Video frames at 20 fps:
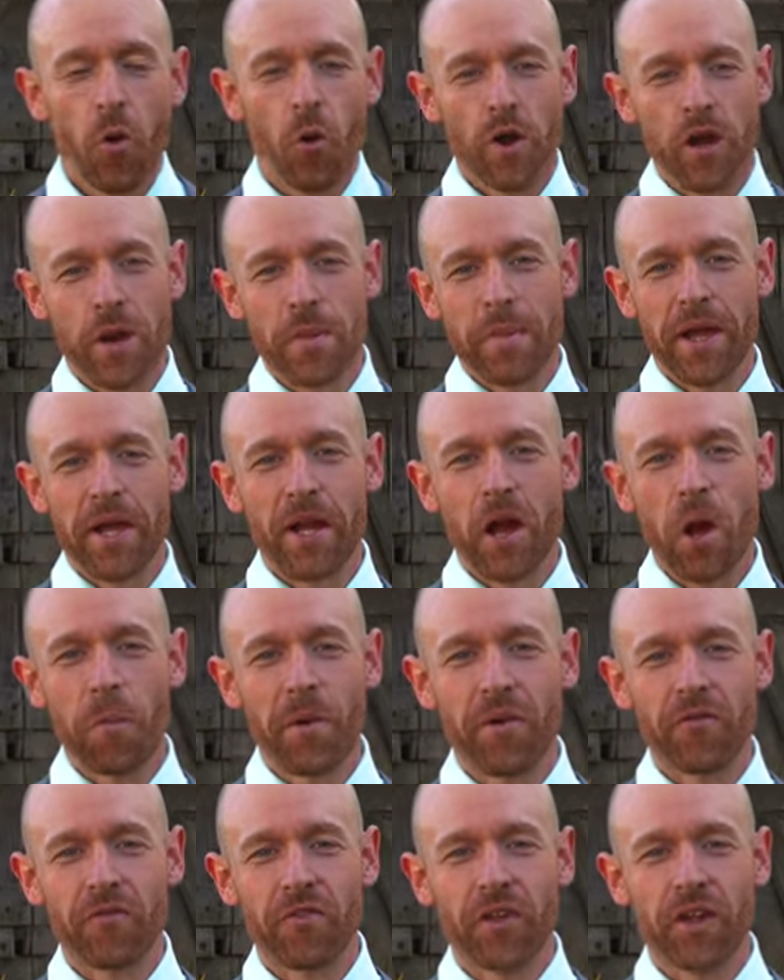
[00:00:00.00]
We're in a big
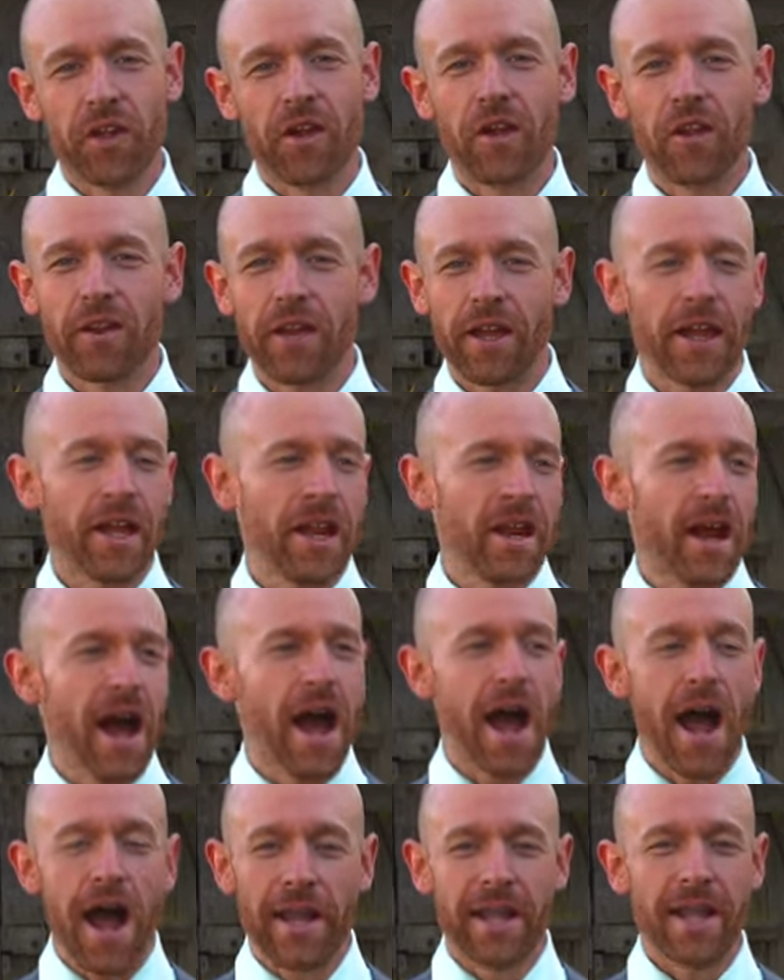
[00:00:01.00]
open field, and
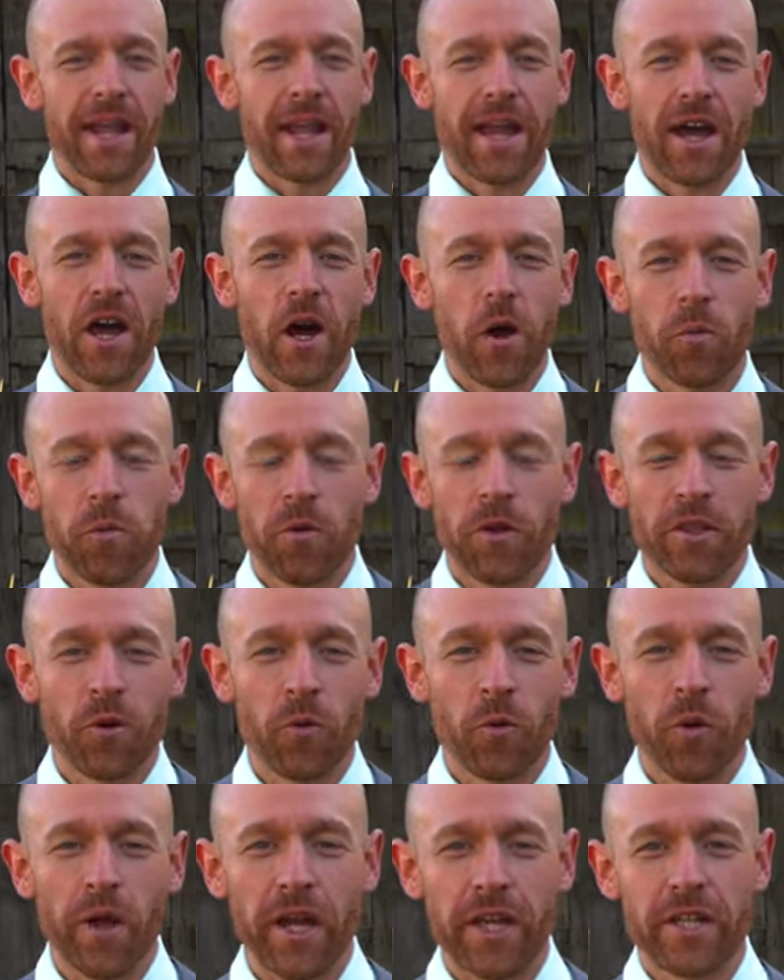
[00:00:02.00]
I can't help when the
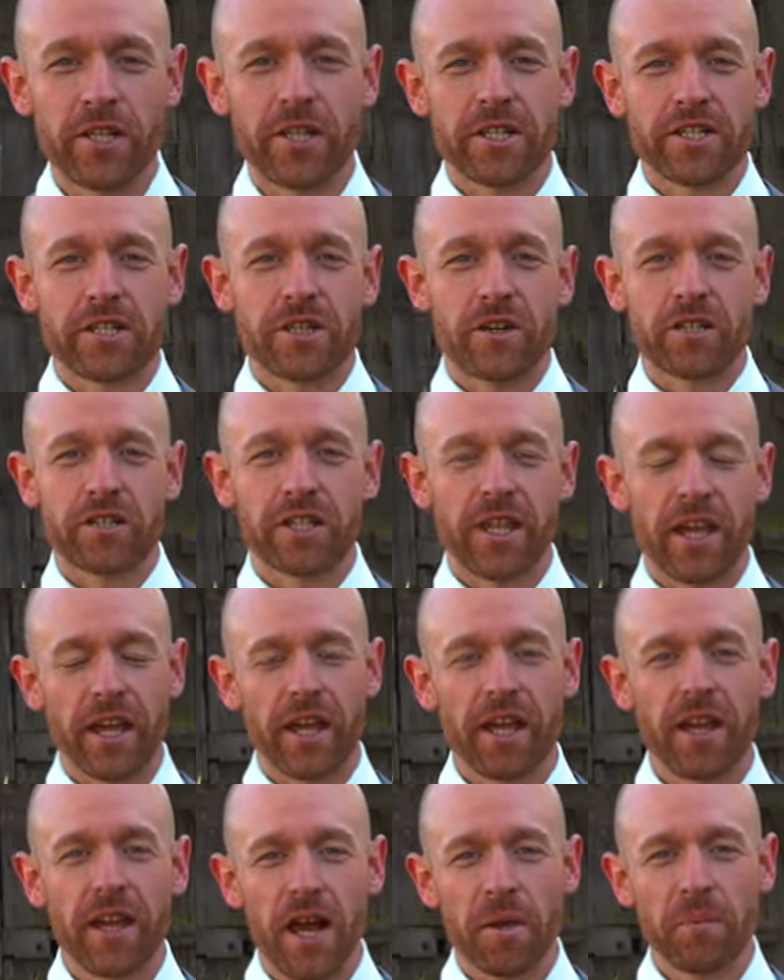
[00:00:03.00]
wind just starts
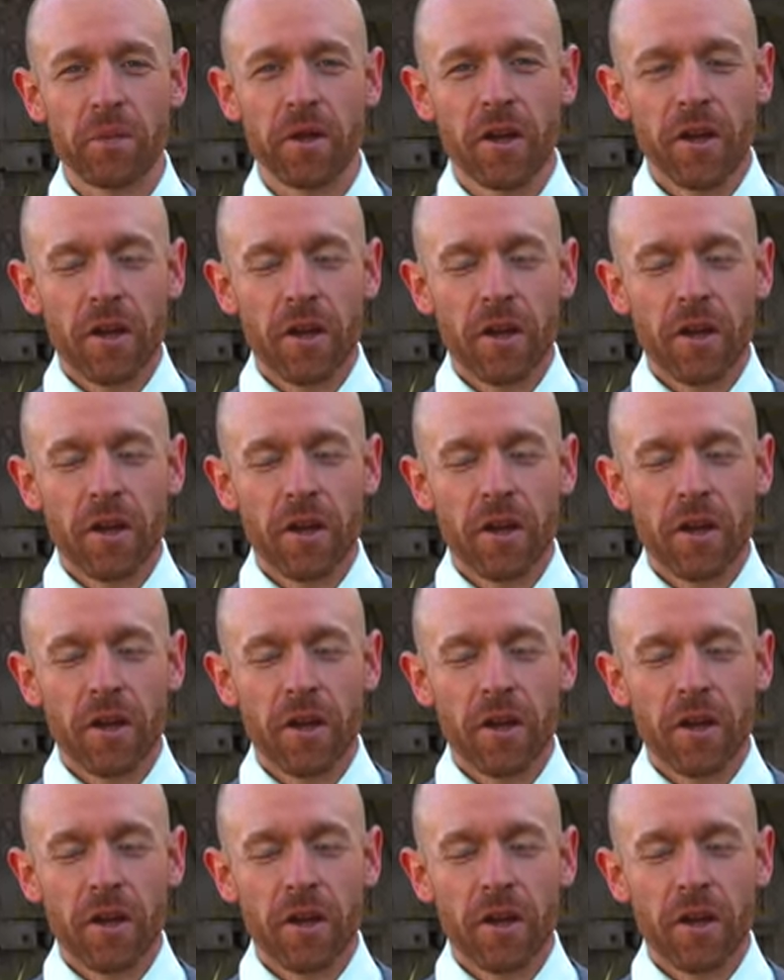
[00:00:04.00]
kicking up.